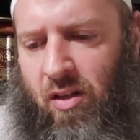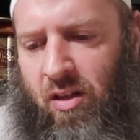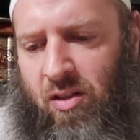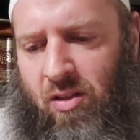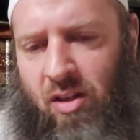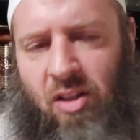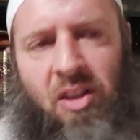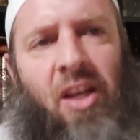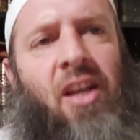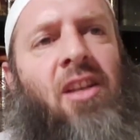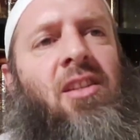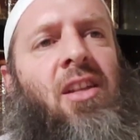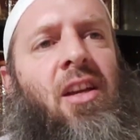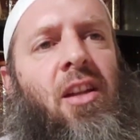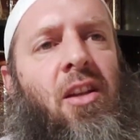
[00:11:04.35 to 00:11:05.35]
These are the
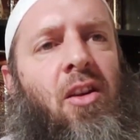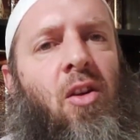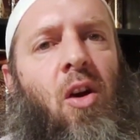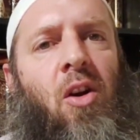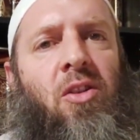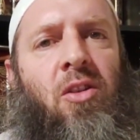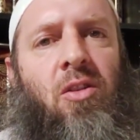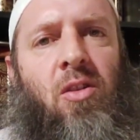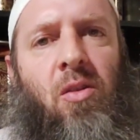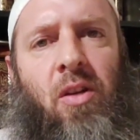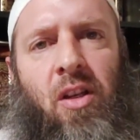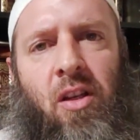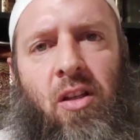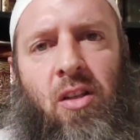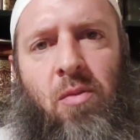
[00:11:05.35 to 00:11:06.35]
things that cause your
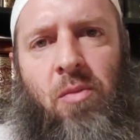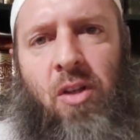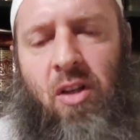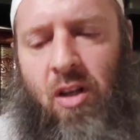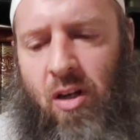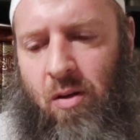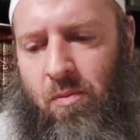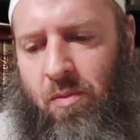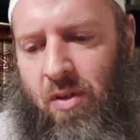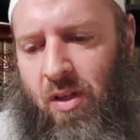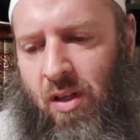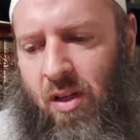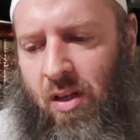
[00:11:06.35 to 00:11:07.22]
Tawheed to become